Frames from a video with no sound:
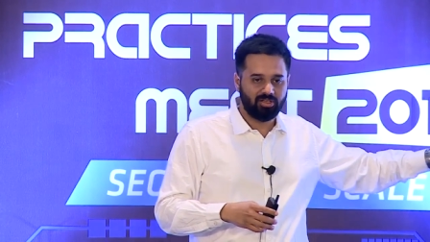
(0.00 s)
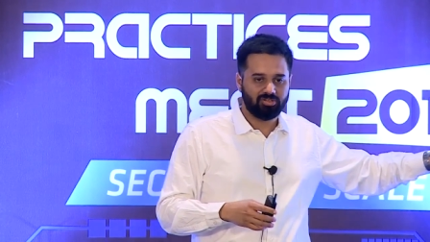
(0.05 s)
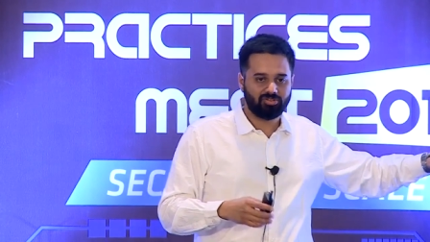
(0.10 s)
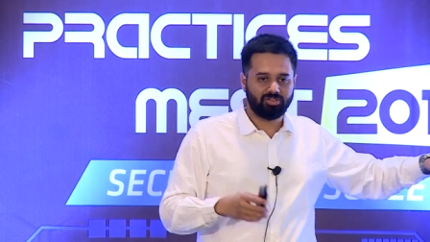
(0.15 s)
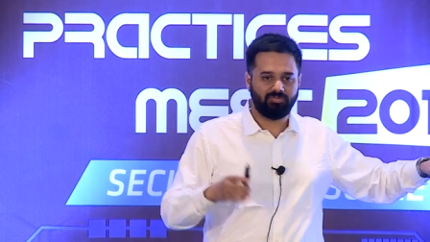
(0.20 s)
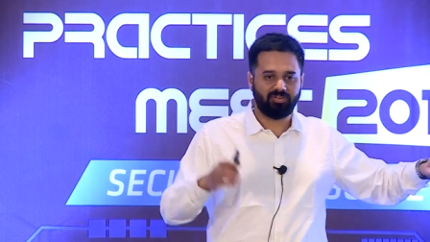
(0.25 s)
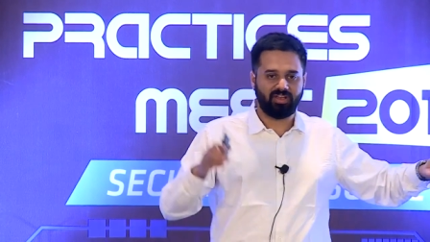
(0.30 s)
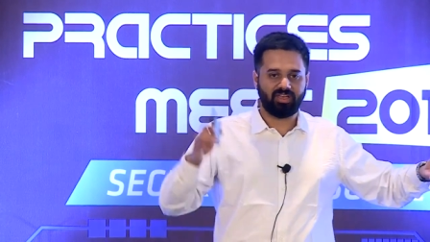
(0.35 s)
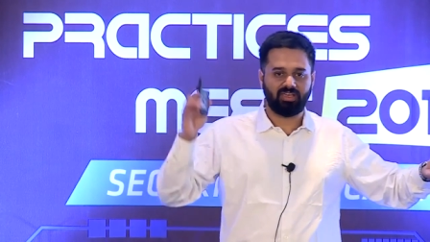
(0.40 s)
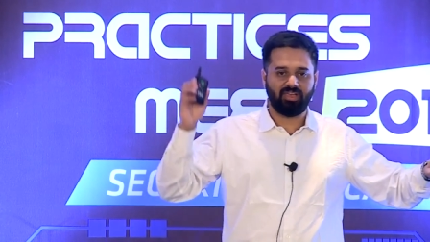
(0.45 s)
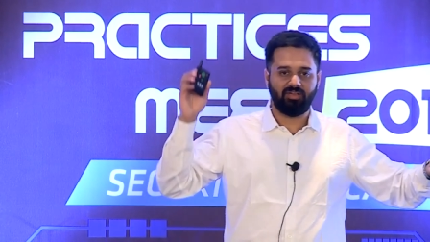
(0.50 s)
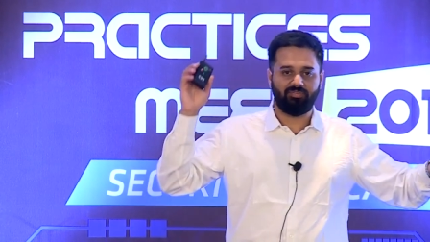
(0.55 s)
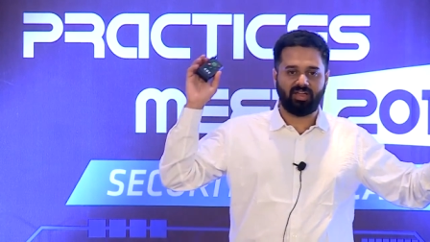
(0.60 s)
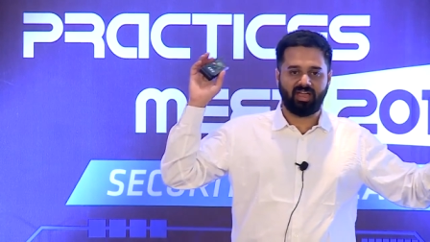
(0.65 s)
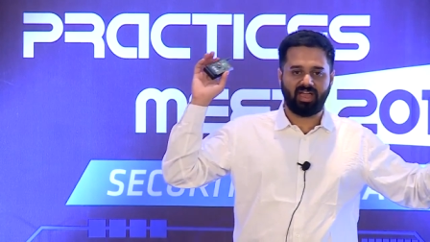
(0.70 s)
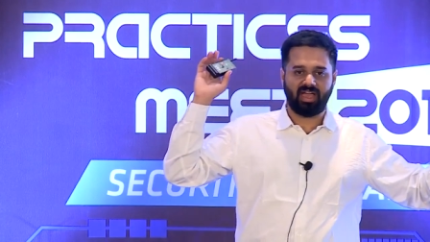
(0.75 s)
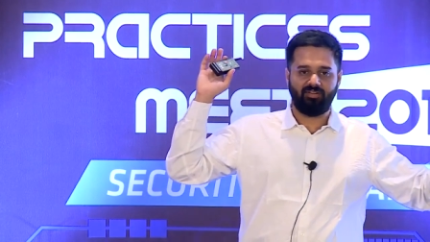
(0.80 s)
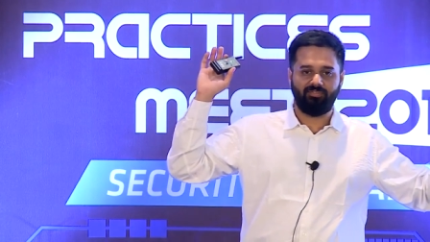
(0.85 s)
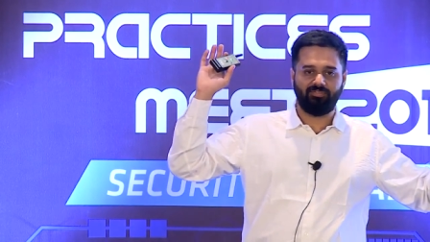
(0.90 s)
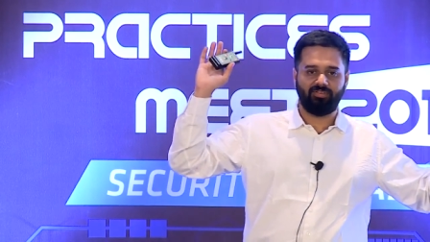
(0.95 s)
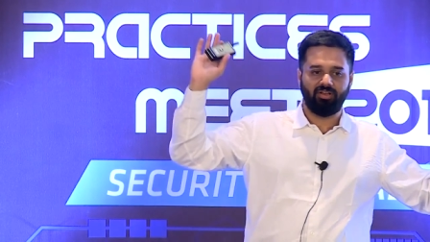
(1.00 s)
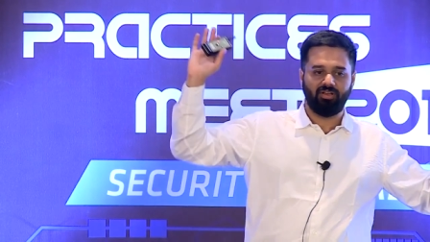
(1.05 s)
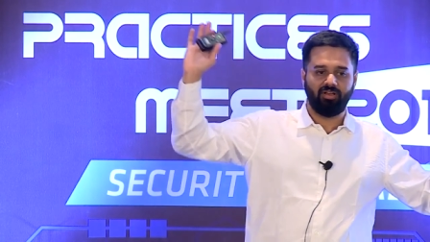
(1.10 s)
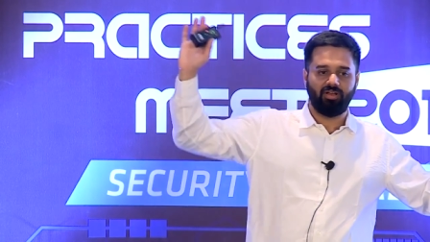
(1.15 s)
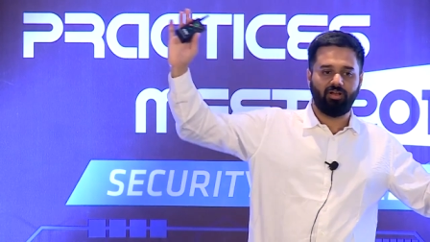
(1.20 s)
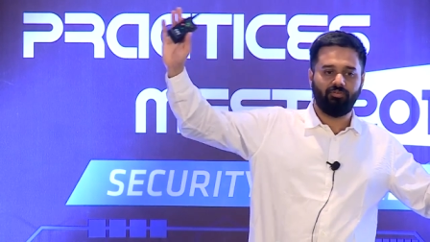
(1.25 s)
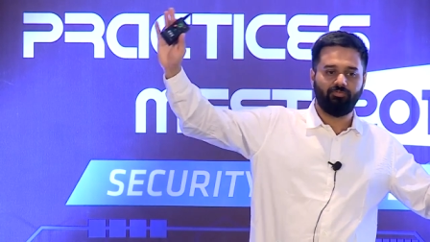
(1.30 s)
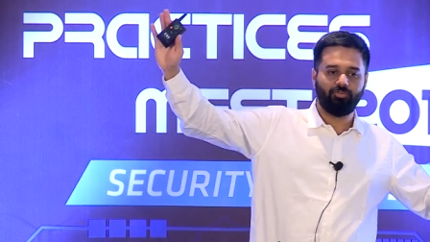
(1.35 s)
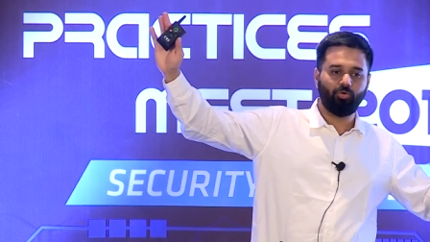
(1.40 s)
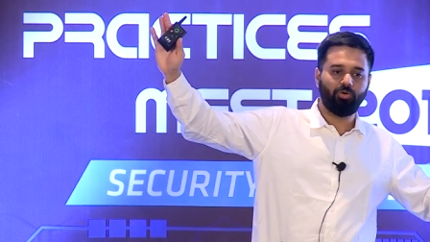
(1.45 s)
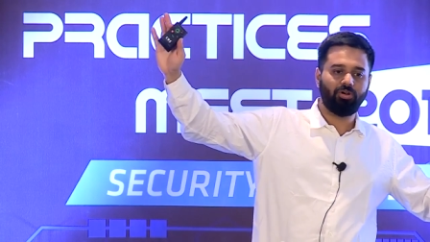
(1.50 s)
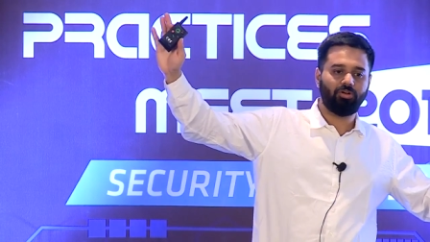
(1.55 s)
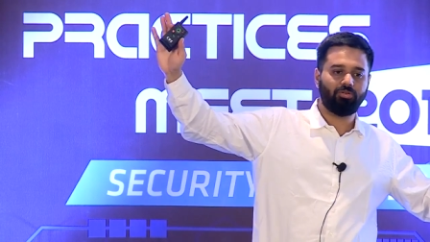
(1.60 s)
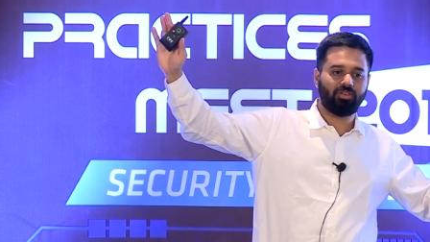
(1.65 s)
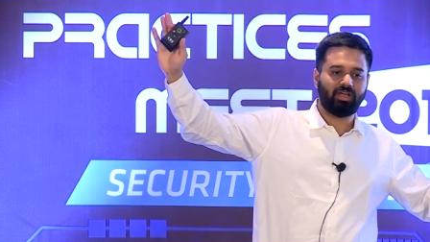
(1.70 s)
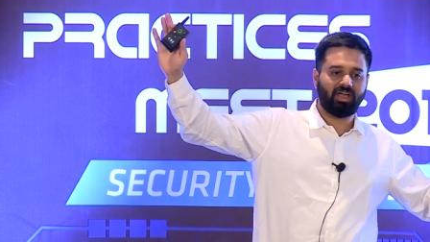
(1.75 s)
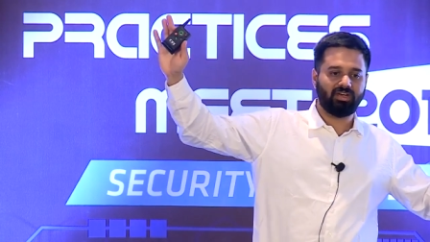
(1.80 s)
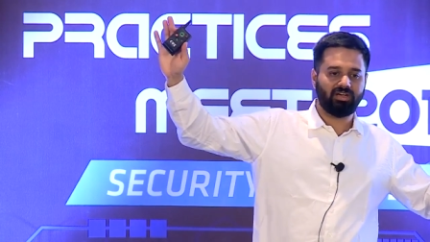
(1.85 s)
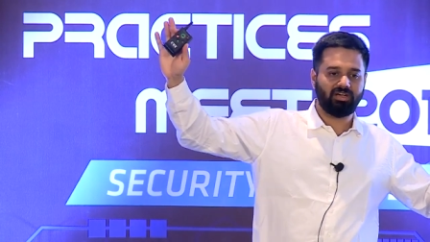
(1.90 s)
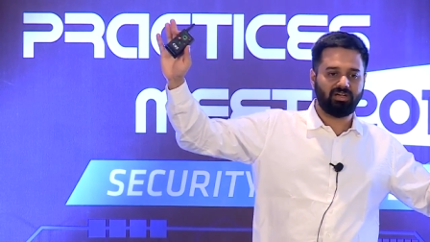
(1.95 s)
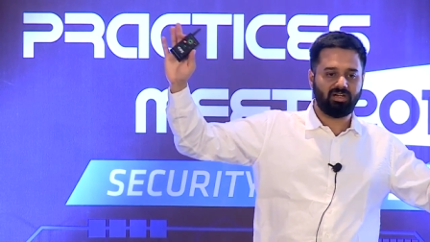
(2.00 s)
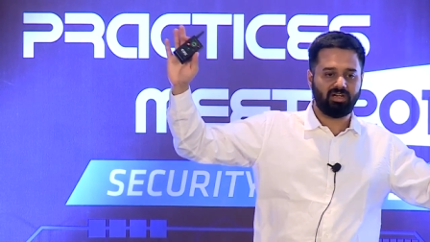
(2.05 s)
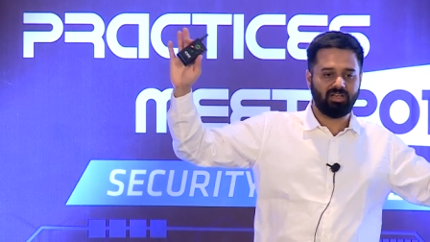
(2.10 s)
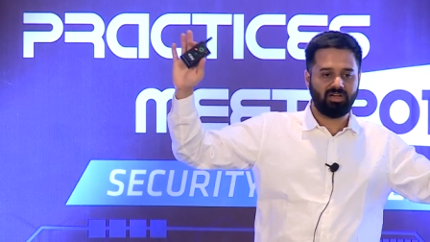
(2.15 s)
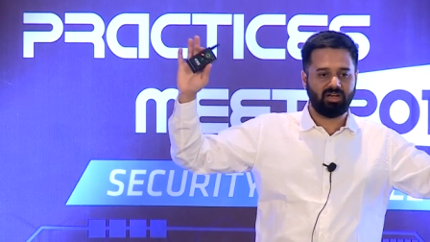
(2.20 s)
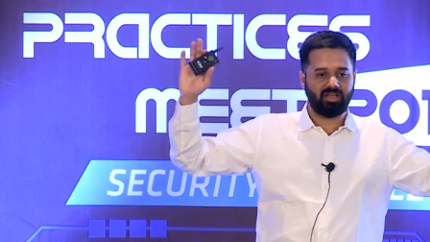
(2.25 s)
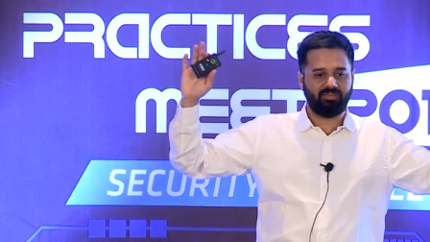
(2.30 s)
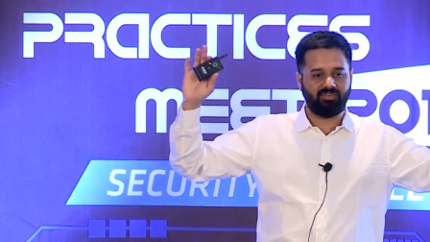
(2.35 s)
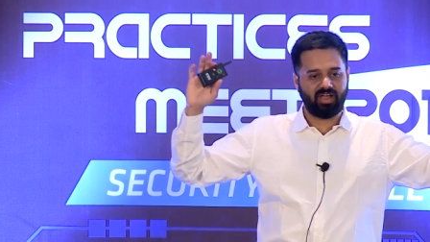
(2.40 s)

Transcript: So if I have view into the identity and if